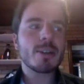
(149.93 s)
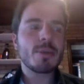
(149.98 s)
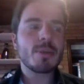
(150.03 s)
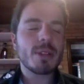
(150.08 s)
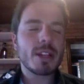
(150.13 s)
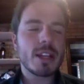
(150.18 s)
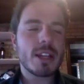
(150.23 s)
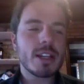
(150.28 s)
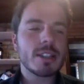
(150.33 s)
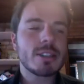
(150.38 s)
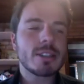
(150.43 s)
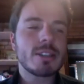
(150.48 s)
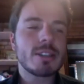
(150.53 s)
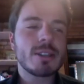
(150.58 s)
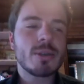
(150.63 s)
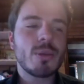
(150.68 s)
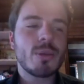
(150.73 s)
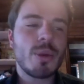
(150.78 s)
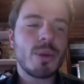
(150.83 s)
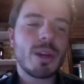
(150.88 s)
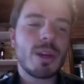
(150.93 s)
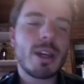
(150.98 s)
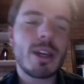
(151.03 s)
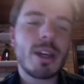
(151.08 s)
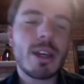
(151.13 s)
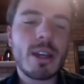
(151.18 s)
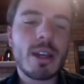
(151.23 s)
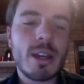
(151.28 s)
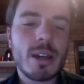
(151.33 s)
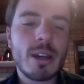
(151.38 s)
because
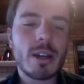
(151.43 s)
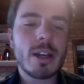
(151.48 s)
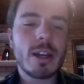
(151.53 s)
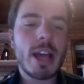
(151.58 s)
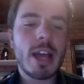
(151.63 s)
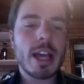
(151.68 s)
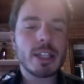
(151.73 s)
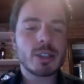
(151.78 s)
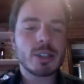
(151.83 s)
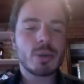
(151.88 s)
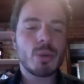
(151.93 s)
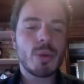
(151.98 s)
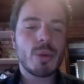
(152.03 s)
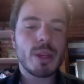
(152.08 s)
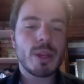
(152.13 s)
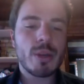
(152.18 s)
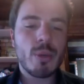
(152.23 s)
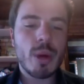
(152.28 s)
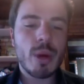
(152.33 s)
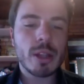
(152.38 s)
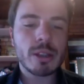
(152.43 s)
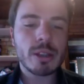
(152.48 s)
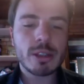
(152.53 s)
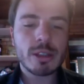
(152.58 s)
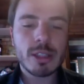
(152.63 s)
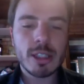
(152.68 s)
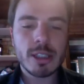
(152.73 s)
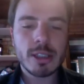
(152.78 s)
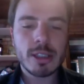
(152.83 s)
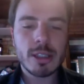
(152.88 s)
we as we
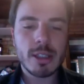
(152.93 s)
wanted